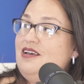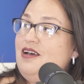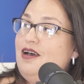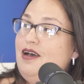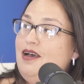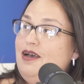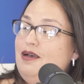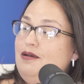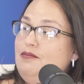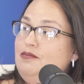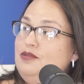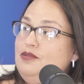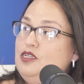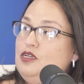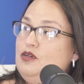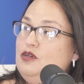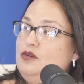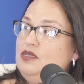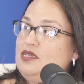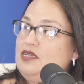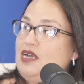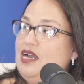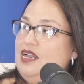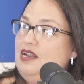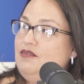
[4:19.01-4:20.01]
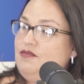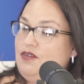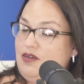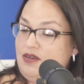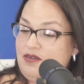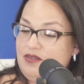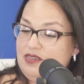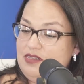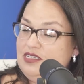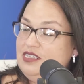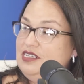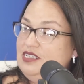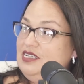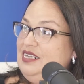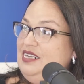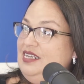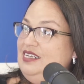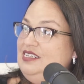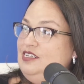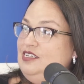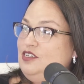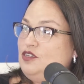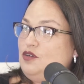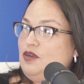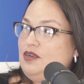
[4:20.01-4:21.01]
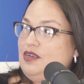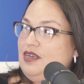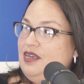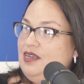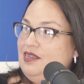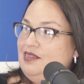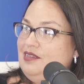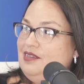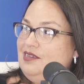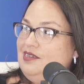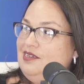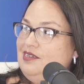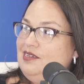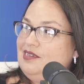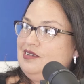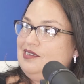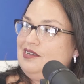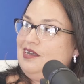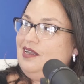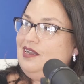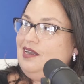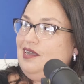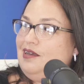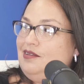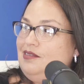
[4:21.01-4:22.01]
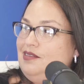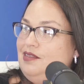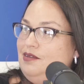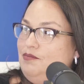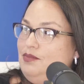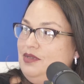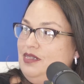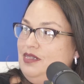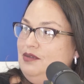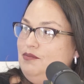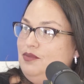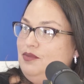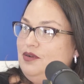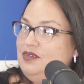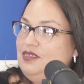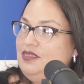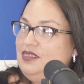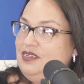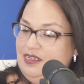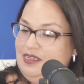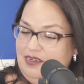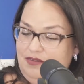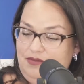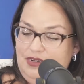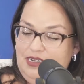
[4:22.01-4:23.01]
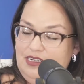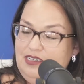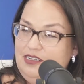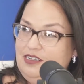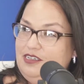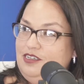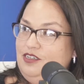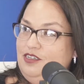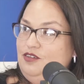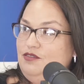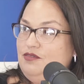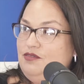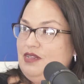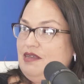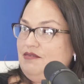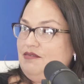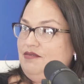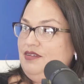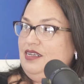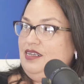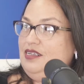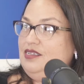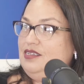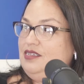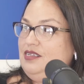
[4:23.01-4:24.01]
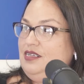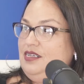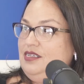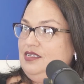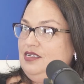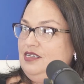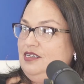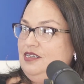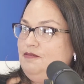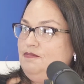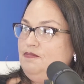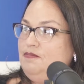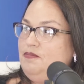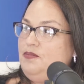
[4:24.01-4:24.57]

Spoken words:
Right. So it was kind of, this is an easy shortcut. Let's just cut out the billing person and we can just do flat fees. Easy.